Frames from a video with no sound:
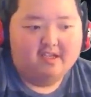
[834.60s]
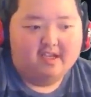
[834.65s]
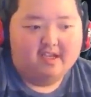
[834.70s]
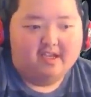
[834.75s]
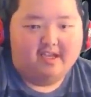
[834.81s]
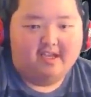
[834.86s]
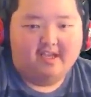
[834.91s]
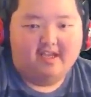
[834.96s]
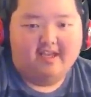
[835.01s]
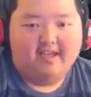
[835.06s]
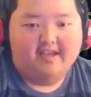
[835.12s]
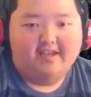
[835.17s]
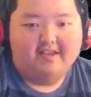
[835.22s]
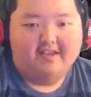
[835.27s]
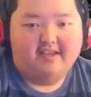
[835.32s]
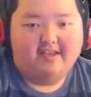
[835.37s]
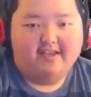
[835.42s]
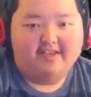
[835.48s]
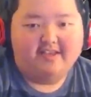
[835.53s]
He
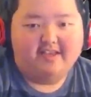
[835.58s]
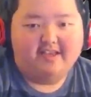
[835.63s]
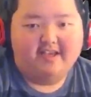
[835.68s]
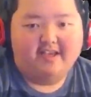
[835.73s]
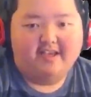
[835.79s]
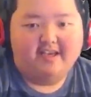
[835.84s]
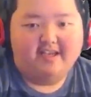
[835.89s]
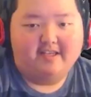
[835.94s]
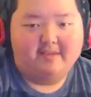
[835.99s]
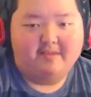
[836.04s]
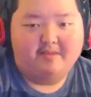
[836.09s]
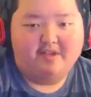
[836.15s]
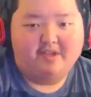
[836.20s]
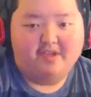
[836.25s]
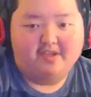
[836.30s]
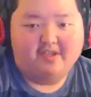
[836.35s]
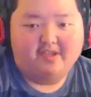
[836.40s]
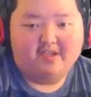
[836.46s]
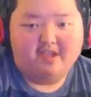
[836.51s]
His his, uh, his
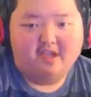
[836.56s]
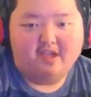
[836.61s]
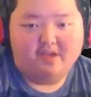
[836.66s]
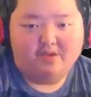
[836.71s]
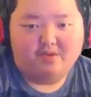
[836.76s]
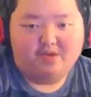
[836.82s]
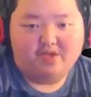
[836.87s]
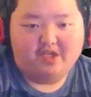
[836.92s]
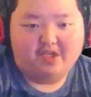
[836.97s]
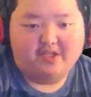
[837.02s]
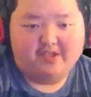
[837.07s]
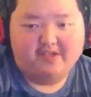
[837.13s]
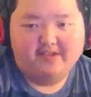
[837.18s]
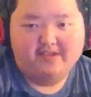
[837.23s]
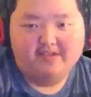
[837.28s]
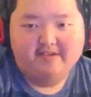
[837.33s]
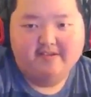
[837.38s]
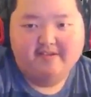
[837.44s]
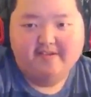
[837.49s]
image is nacho cheese.
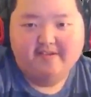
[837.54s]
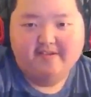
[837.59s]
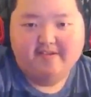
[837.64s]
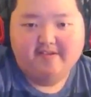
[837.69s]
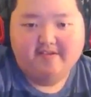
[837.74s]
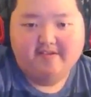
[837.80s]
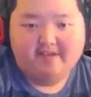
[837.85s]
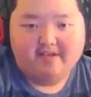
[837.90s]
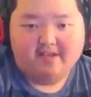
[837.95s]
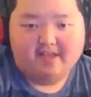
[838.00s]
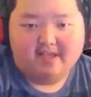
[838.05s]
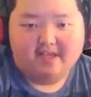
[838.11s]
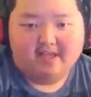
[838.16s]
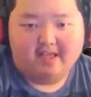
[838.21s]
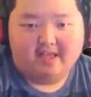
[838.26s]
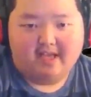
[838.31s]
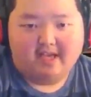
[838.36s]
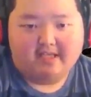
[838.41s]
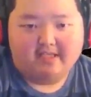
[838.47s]
The
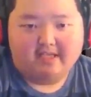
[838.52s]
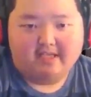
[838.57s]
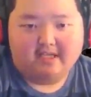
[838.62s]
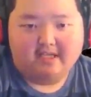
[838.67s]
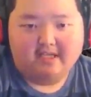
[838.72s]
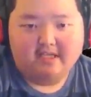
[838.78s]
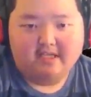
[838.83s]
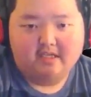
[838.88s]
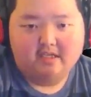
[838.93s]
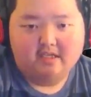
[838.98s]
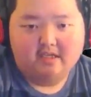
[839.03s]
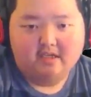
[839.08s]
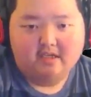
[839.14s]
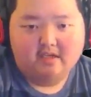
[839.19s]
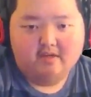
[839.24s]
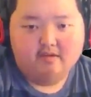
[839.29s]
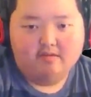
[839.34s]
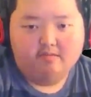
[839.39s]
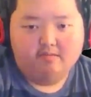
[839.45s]
classic.
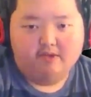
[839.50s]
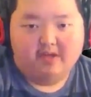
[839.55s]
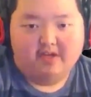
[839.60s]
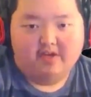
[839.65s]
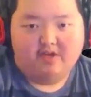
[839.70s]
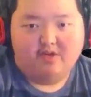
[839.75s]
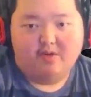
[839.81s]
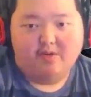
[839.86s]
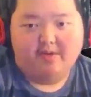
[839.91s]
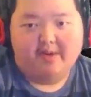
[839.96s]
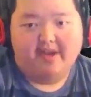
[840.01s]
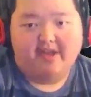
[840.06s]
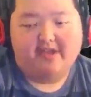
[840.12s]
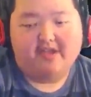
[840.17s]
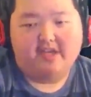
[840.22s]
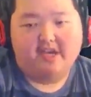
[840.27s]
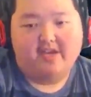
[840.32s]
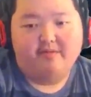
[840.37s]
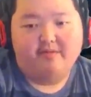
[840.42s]
But Cool
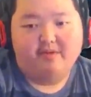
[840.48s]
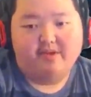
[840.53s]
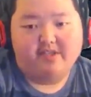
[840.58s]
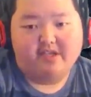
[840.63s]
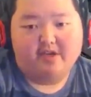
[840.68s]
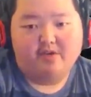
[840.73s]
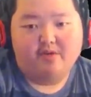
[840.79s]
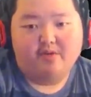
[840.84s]
Ranch, I will say Cool